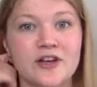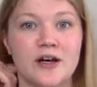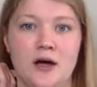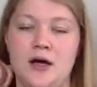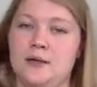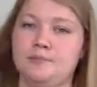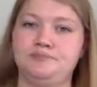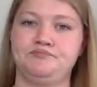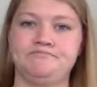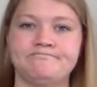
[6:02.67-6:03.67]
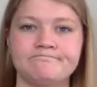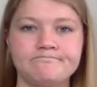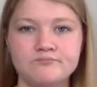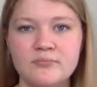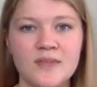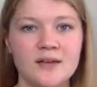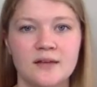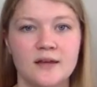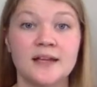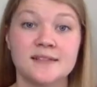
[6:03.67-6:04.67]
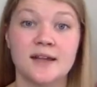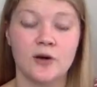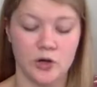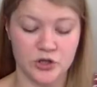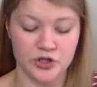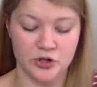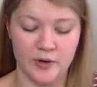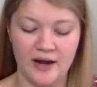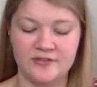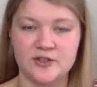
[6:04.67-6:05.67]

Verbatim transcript: the um, kits that I ordered didn't arrive.